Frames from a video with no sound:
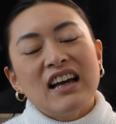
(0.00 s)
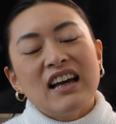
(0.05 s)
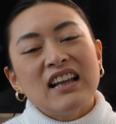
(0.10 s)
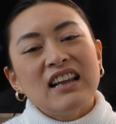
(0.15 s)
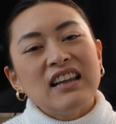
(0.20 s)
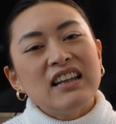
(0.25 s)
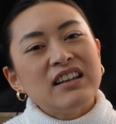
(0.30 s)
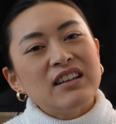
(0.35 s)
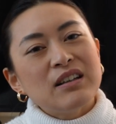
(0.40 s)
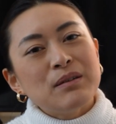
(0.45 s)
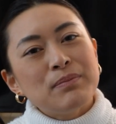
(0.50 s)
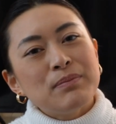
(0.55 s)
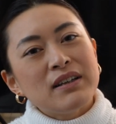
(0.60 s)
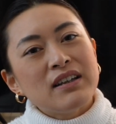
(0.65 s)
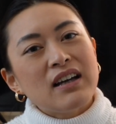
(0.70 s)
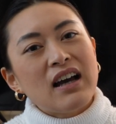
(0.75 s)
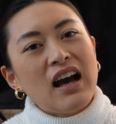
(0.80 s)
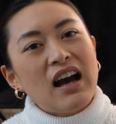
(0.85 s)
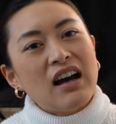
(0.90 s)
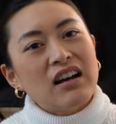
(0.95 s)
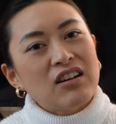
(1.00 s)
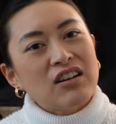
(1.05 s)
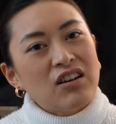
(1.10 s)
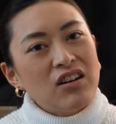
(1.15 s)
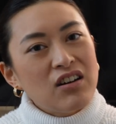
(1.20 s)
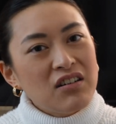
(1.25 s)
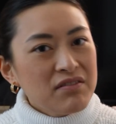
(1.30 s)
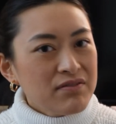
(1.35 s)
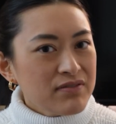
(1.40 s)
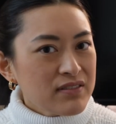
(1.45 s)
a little bit
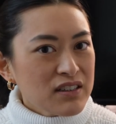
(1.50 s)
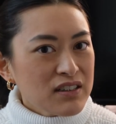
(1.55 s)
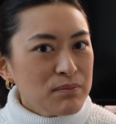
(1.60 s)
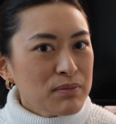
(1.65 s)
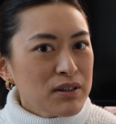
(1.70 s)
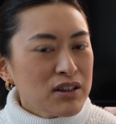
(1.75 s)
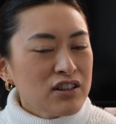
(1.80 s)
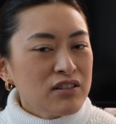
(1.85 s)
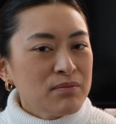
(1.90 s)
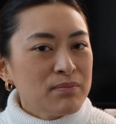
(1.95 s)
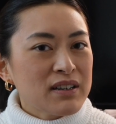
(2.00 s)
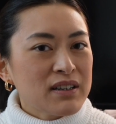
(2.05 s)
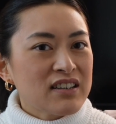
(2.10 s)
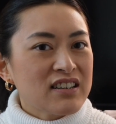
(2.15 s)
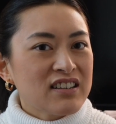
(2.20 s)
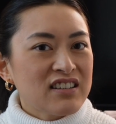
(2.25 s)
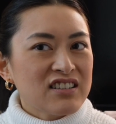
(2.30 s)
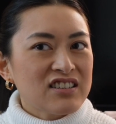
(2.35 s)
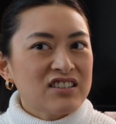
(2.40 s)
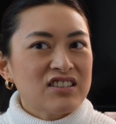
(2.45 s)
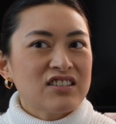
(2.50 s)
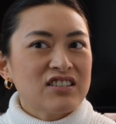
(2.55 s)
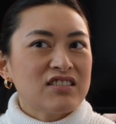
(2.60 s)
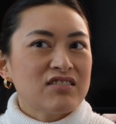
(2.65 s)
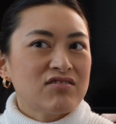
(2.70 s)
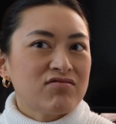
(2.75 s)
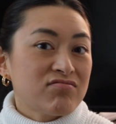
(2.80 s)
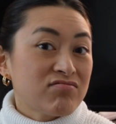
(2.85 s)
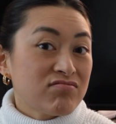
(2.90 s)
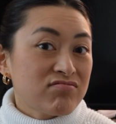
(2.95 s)
uncomfortable
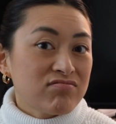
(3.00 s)
because,